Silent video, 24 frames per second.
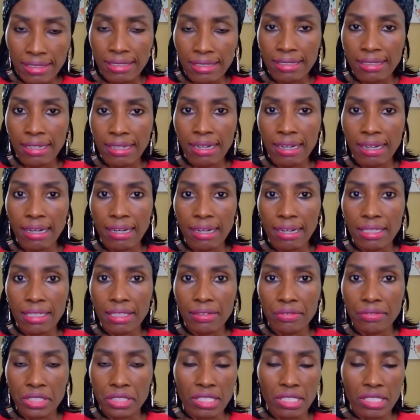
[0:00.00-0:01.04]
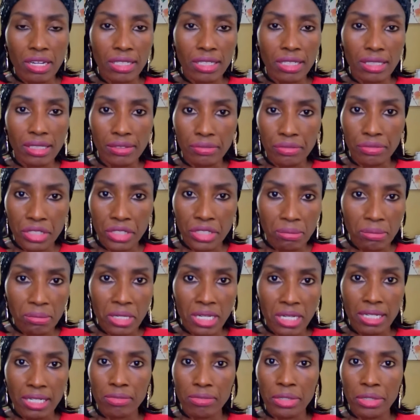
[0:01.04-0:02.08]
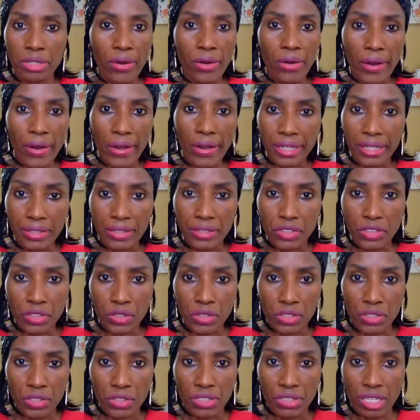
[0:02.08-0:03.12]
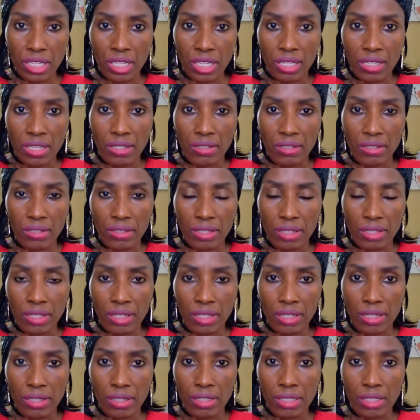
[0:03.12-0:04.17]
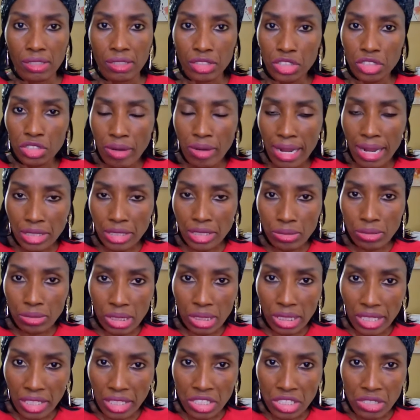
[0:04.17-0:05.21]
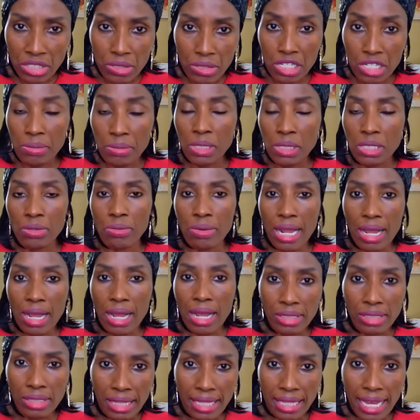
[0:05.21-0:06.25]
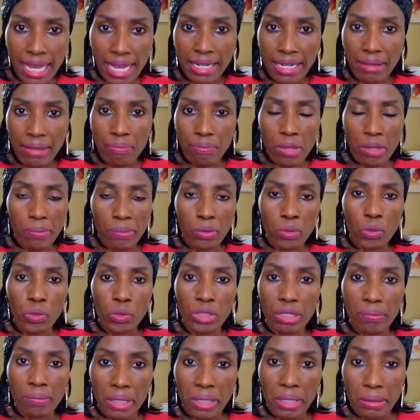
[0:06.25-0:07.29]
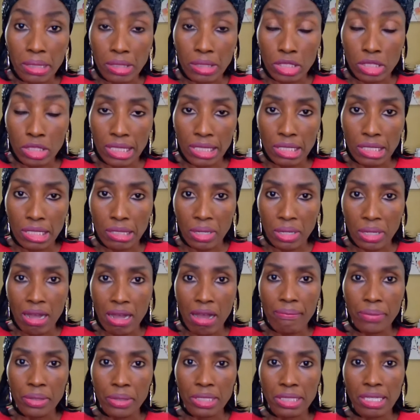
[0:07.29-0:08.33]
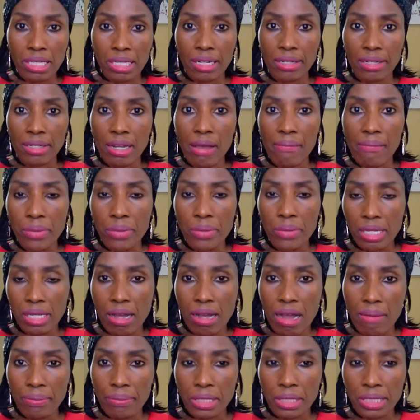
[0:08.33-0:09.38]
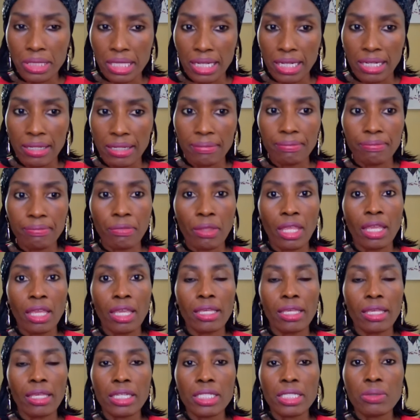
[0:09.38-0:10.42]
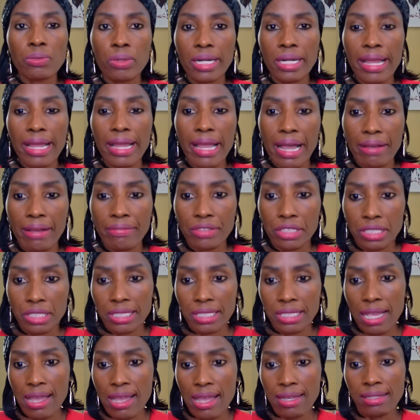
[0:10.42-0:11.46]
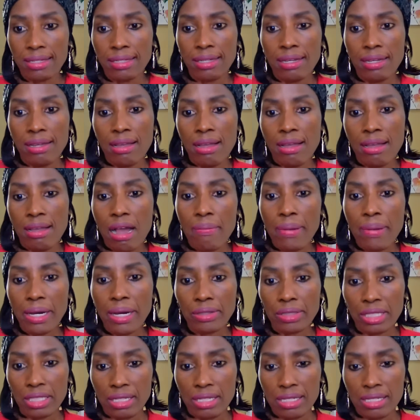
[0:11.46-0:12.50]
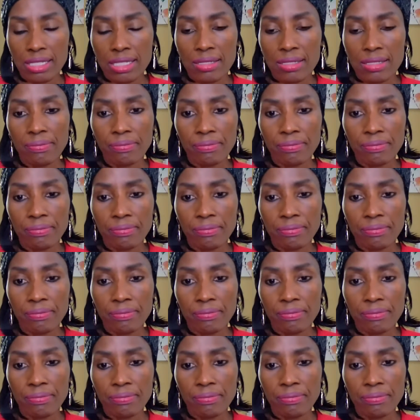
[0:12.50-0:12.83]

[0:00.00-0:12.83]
if it's not infringement, regarding just the contractual relationships surrounding that, and people who need to be compensated not being compensated. Here's what I have to say about this.